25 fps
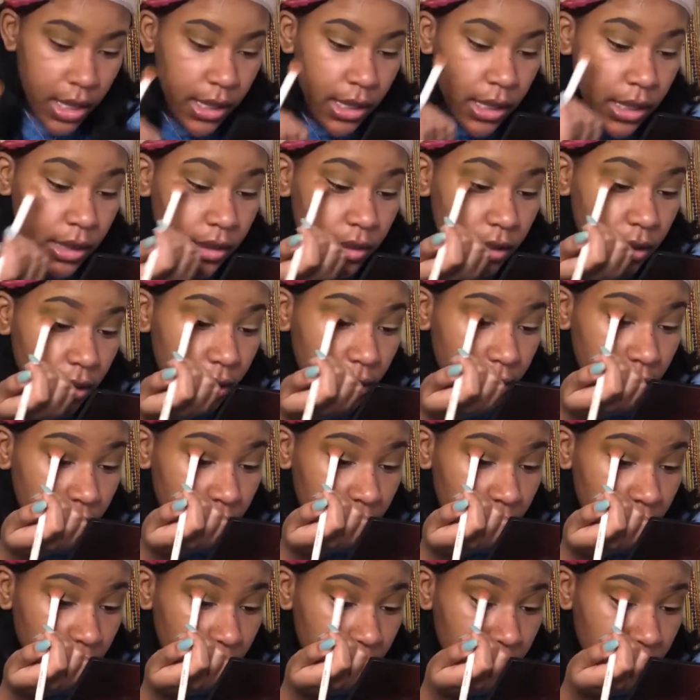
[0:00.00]
in
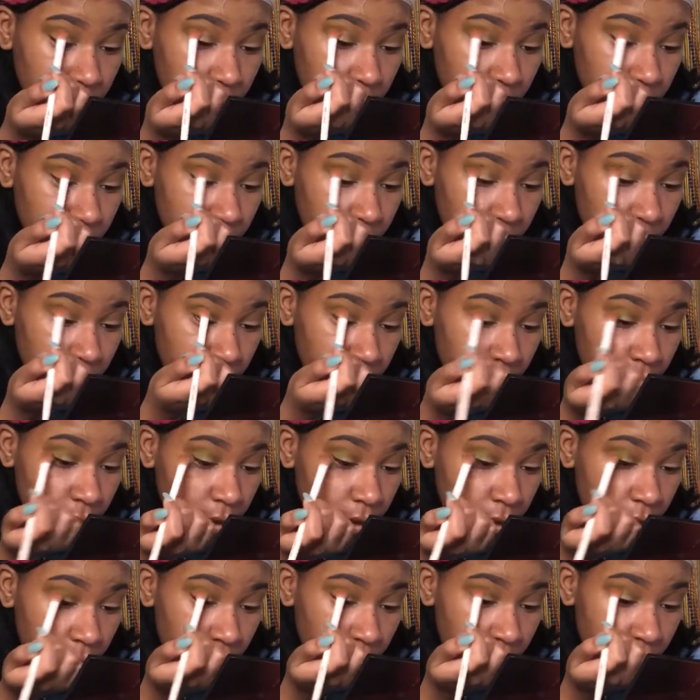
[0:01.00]
the inner.
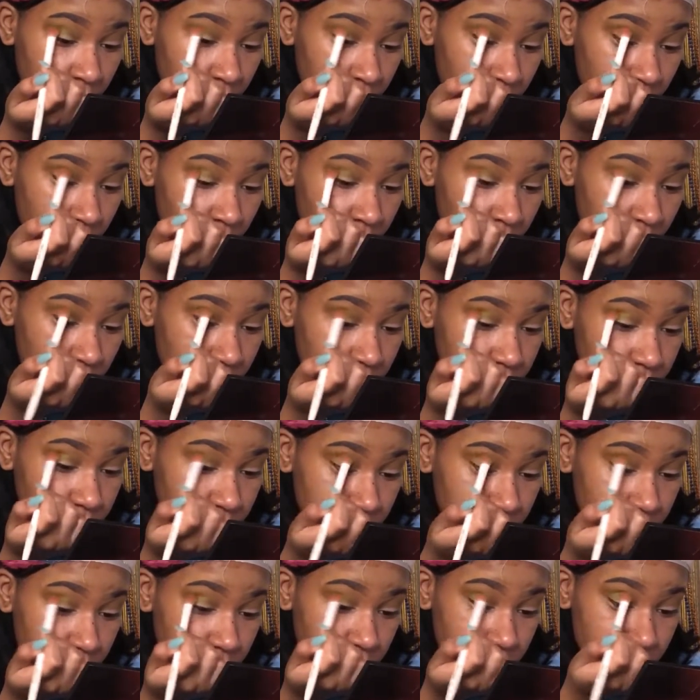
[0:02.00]

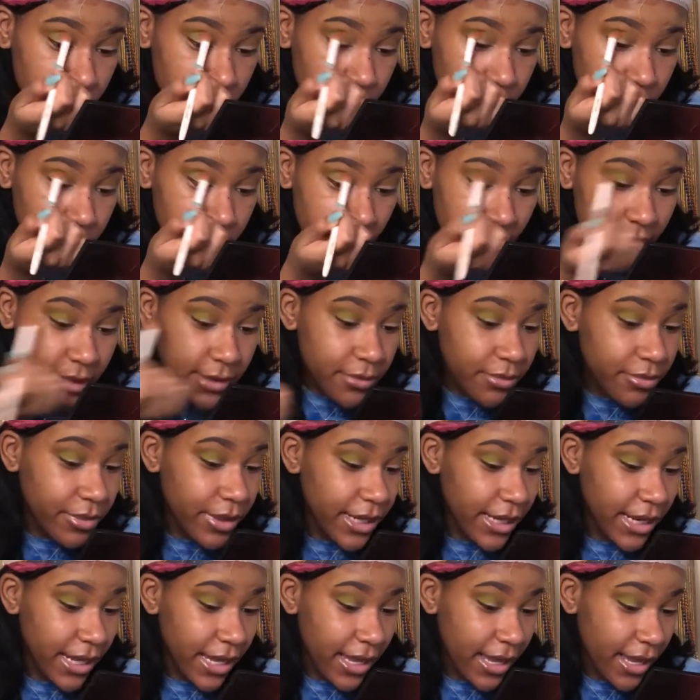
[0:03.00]
Ooh, that's
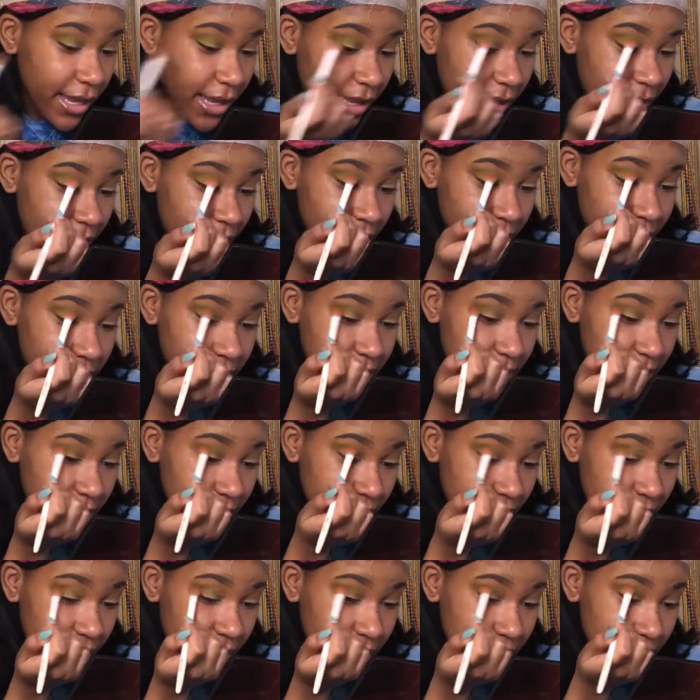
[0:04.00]
pretty.
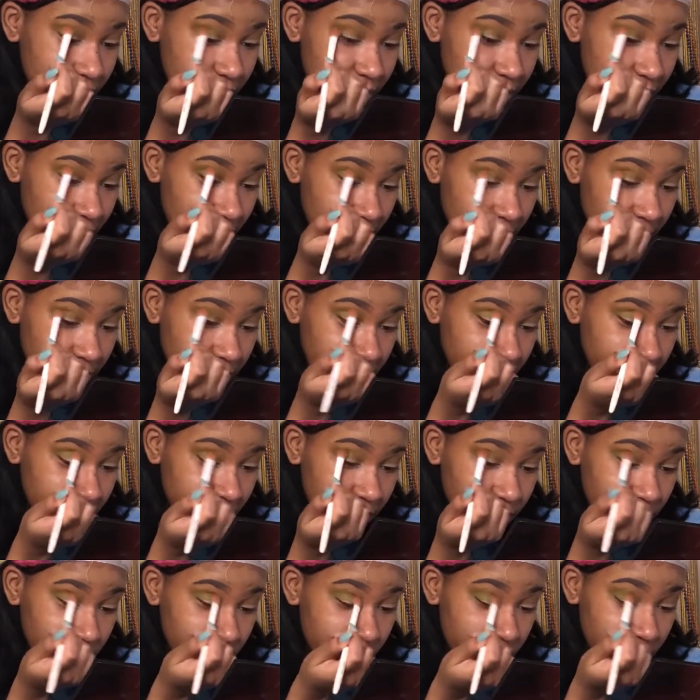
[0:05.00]
OMG, stop
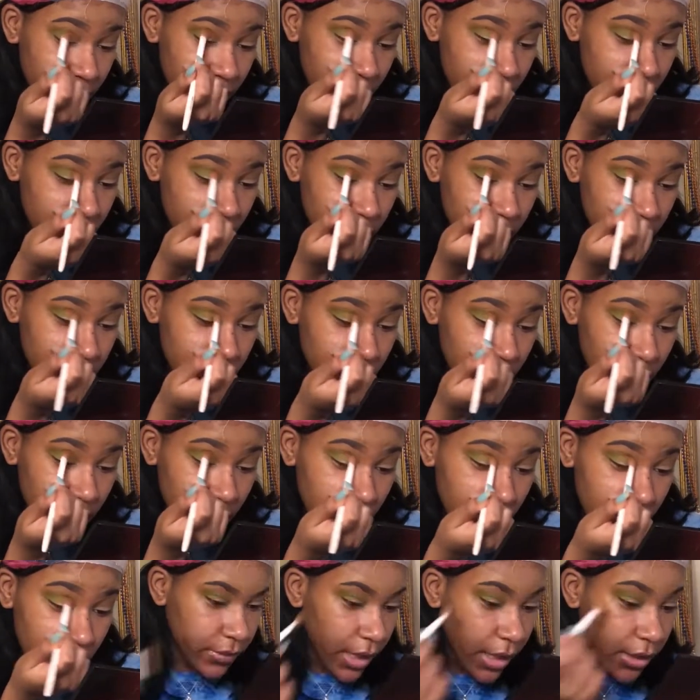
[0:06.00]
playing with hers.
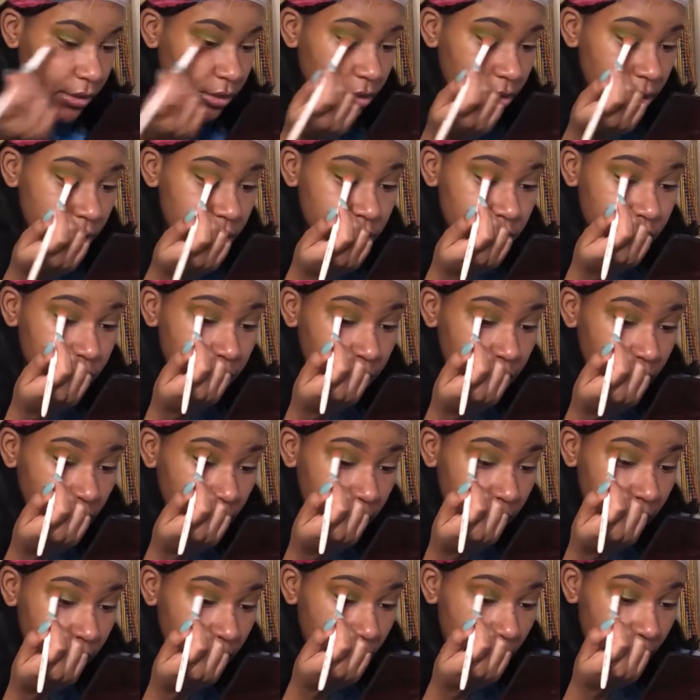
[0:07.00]
I noticed with
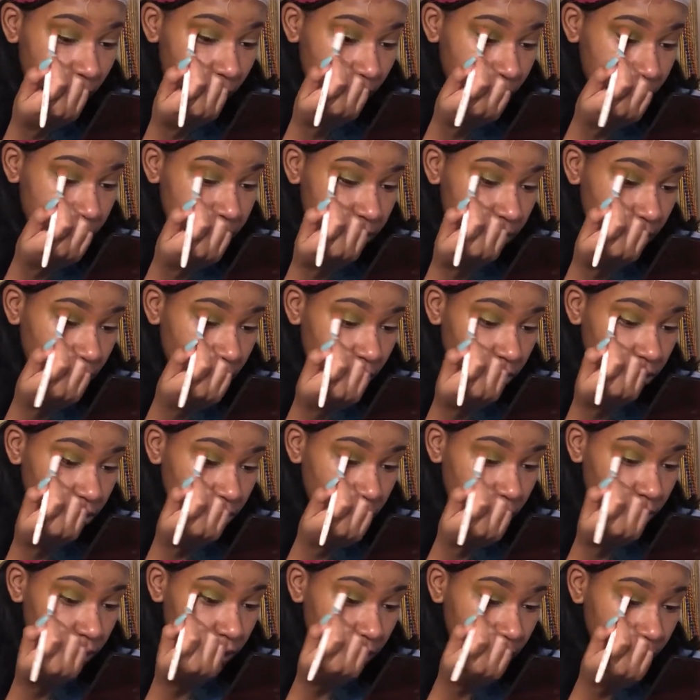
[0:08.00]
like eyeshadow, you
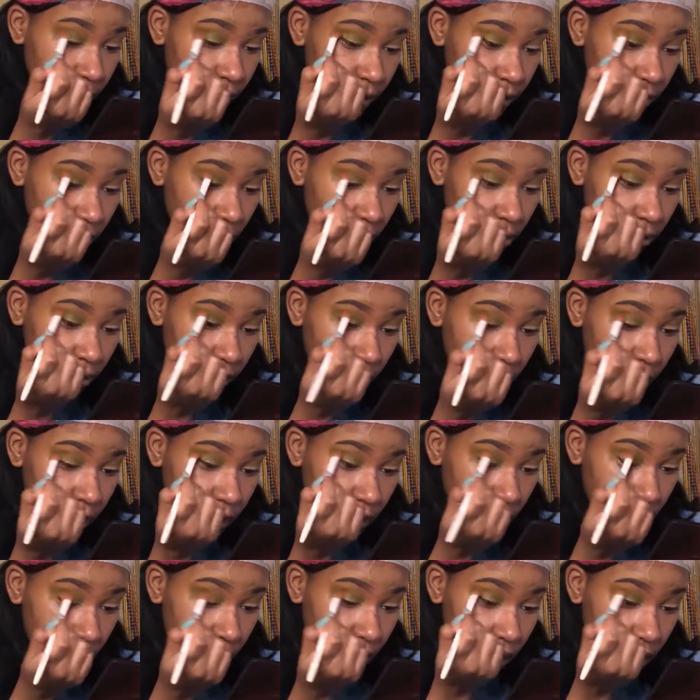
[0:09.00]
really gotta go
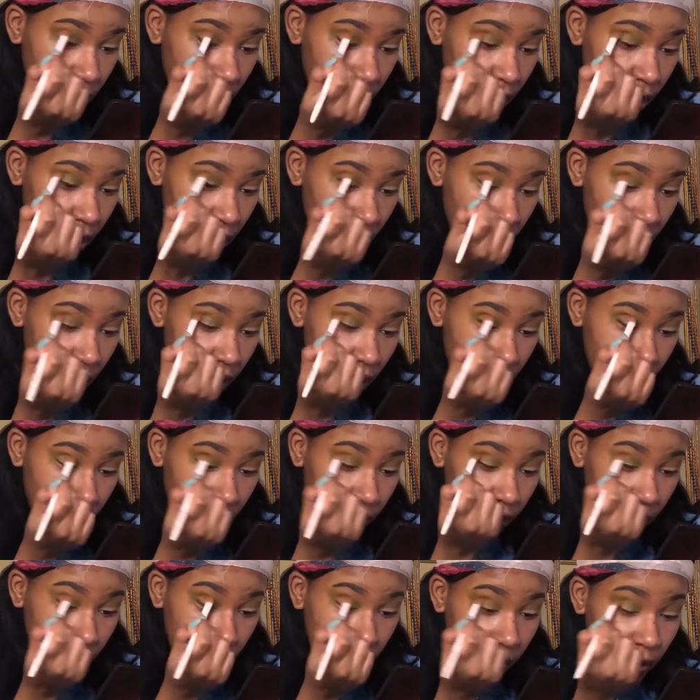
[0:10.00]
like
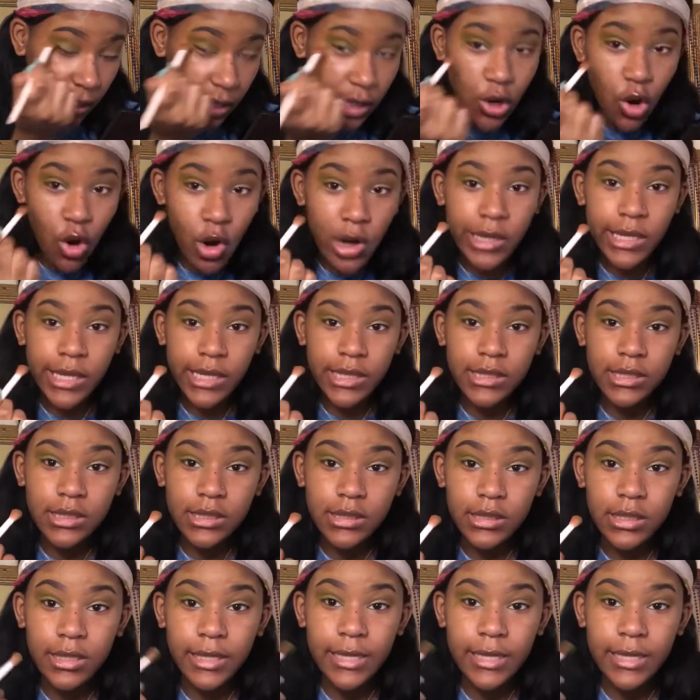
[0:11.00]
in on it,